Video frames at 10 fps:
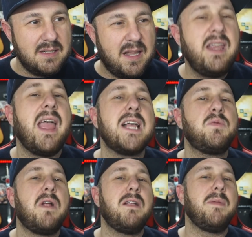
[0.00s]
Can you cast
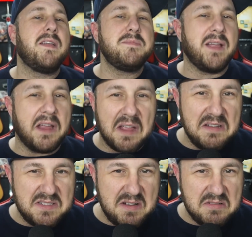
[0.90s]
one on him that gives him like a
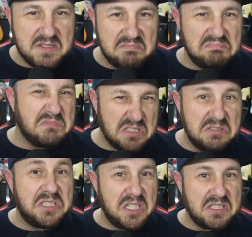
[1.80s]
kidney stone or something? Because
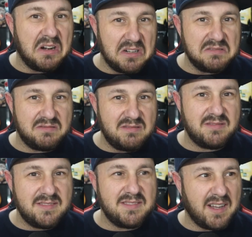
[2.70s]
those shits hurt.
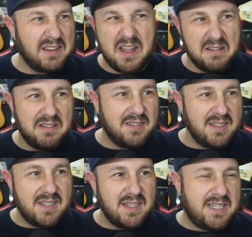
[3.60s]
Like, I don't know.
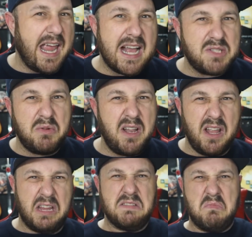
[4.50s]
Cast one that
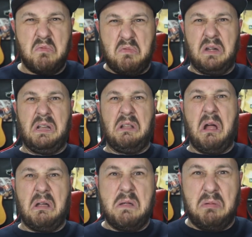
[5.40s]
like gives him really
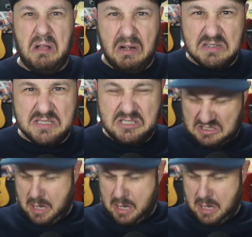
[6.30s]
long nipple hairs. Just